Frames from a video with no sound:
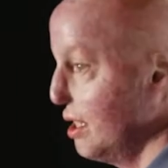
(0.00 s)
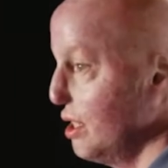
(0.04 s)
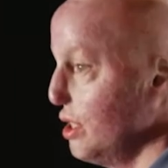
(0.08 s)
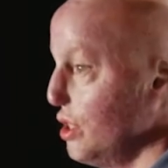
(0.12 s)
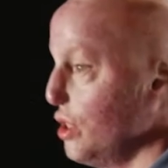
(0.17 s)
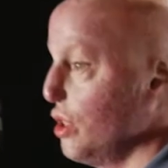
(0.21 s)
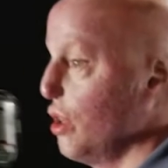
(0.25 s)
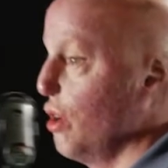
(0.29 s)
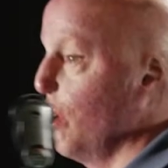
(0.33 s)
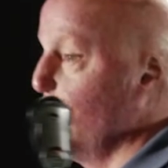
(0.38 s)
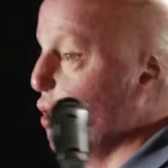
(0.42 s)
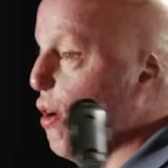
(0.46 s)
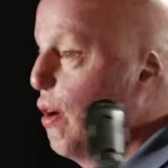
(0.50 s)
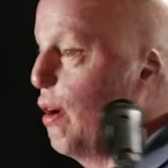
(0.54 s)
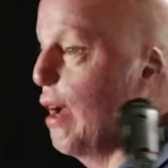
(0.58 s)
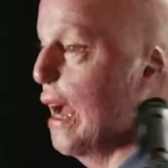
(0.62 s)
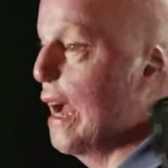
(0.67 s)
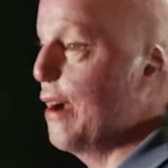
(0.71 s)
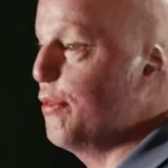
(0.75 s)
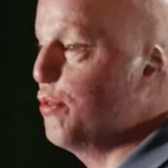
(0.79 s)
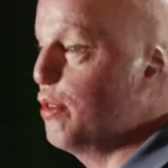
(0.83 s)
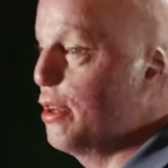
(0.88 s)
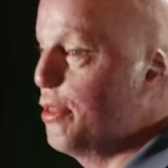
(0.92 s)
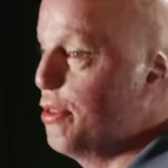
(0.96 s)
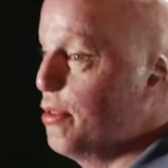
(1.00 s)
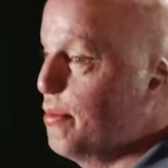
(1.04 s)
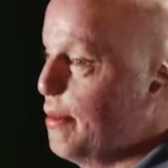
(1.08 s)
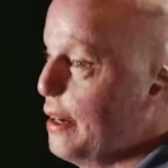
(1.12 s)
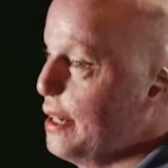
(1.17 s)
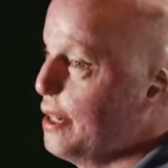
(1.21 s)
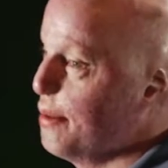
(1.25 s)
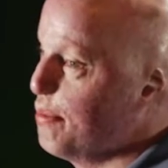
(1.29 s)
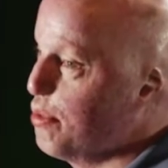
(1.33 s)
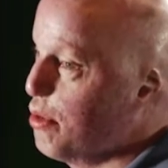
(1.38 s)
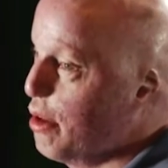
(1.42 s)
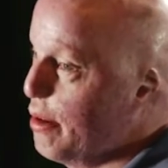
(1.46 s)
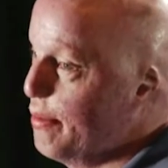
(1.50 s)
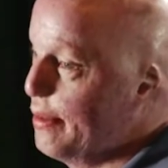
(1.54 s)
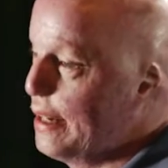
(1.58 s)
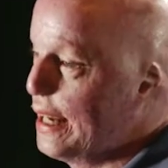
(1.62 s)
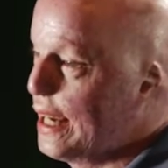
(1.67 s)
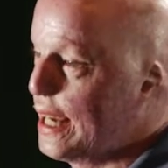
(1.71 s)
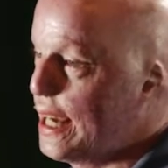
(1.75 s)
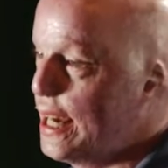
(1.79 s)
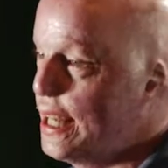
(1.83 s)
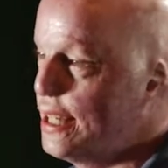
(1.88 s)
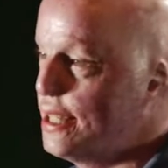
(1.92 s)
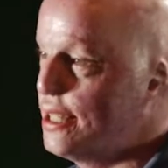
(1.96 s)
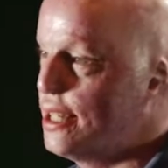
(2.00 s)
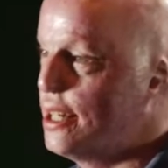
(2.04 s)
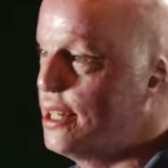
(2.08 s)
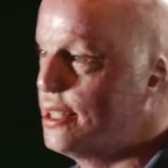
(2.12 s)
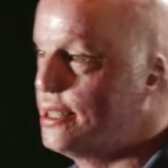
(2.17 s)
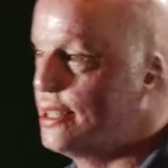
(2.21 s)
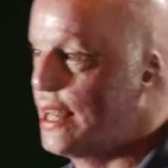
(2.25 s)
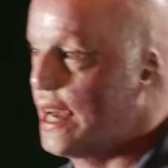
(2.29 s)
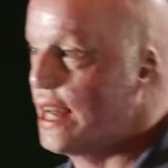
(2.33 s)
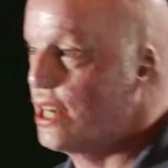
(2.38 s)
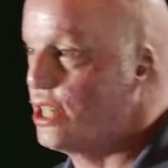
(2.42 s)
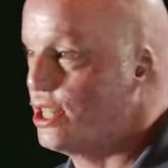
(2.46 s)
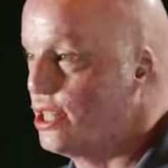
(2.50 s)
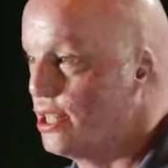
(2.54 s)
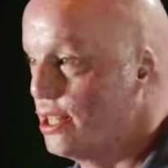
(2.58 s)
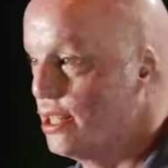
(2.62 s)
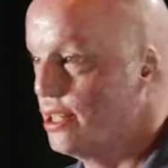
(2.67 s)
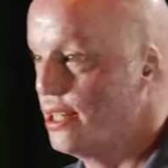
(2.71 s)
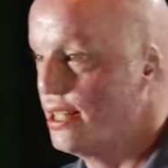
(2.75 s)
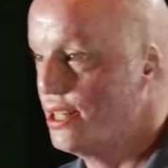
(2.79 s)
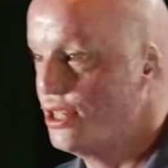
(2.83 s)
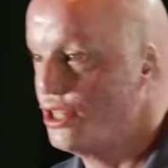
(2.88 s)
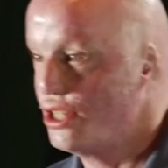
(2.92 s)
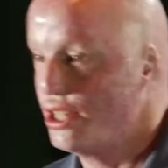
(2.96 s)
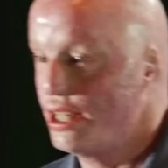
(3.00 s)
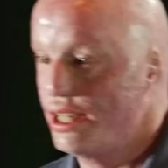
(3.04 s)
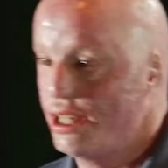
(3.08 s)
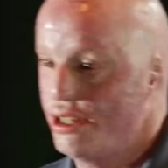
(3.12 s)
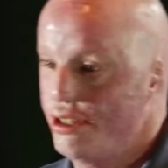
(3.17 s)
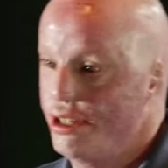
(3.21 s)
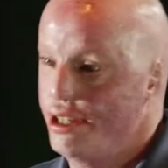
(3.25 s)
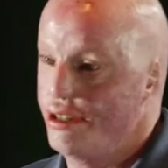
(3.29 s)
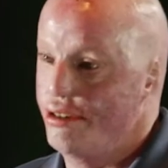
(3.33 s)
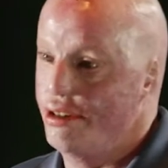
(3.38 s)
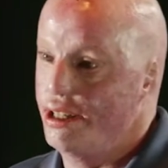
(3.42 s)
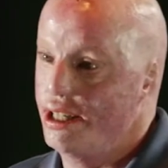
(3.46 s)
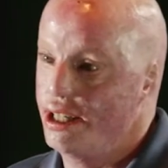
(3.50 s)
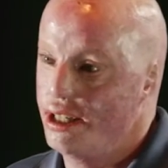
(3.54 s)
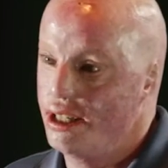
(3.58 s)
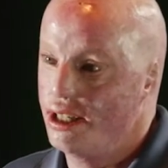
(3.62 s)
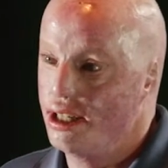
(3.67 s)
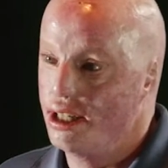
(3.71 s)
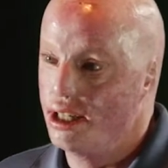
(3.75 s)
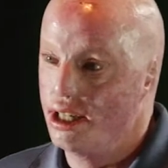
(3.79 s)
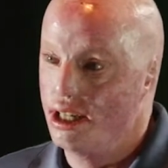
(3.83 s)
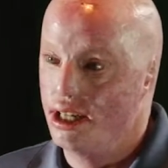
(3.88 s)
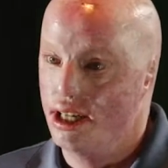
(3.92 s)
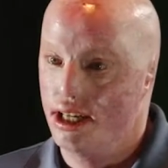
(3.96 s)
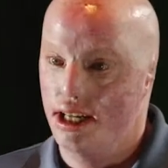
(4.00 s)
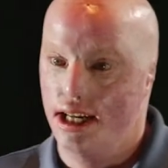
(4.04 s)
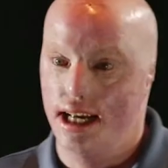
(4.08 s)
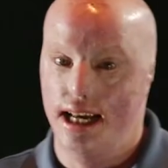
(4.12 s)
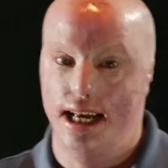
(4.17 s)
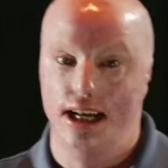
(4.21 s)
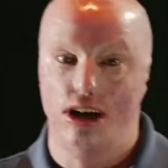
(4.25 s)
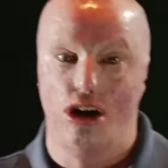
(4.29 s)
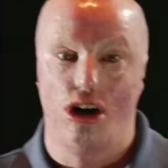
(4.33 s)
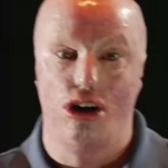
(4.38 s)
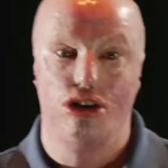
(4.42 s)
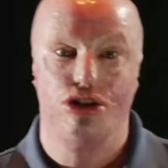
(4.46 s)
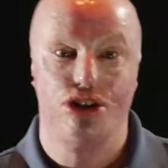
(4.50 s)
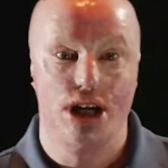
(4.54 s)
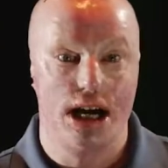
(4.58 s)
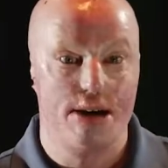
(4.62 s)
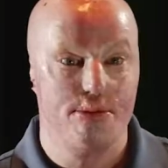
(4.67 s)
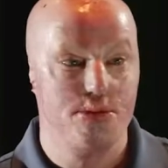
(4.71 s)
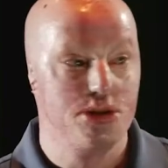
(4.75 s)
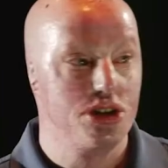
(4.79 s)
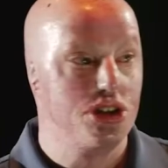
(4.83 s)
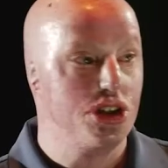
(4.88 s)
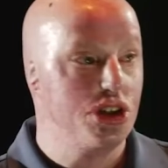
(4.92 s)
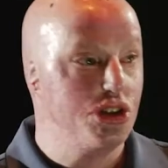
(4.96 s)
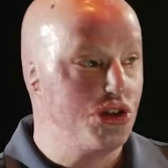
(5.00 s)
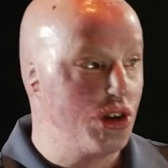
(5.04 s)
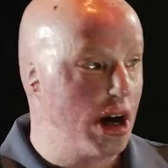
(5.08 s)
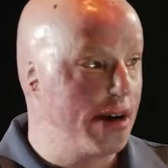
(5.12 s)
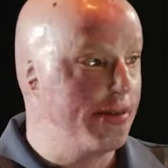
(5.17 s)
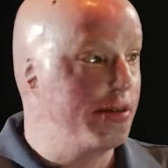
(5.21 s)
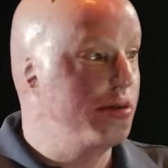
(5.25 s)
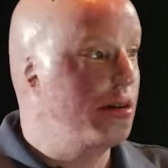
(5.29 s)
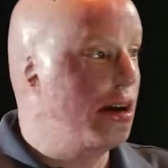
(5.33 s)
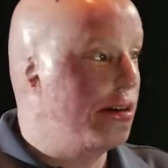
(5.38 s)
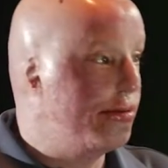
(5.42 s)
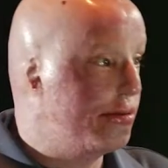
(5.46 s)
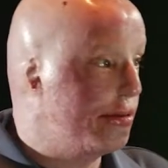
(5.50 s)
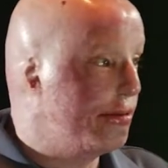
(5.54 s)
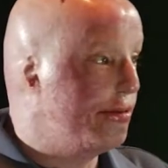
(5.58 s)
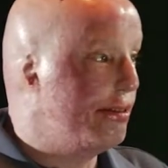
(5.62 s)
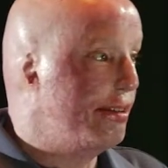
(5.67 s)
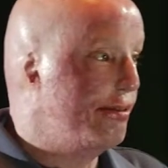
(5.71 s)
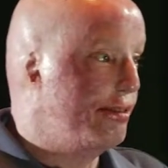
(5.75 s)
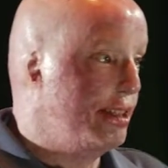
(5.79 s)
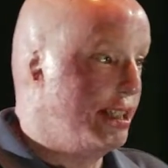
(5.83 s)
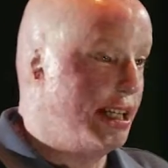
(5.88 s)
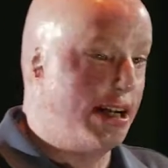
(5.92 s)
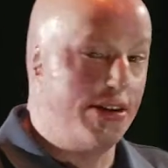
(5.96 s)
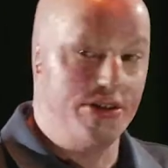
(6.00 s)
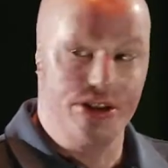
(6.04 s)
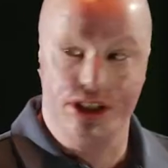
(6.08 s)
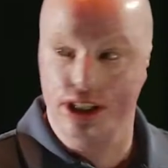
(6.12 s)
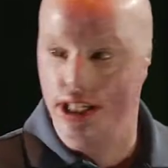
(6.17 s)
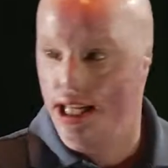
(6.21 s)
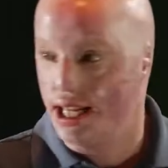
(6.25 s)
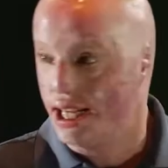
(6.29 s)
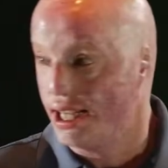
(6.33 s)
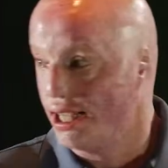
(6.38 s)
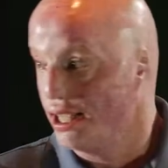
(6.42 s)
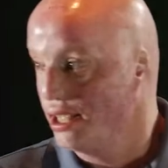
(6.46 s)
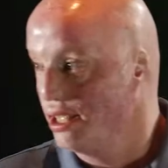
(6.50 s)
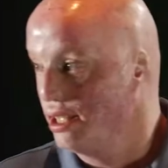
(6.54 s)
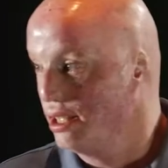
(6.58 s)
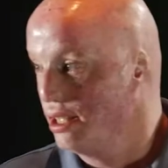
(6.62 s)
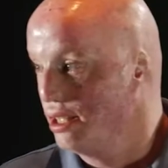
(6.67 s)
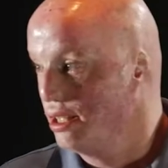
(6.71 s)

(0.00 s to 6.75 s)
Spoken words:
So halfway through my deployment, I got attached to an engineer unit, and our job was to drive around for 15 hours a day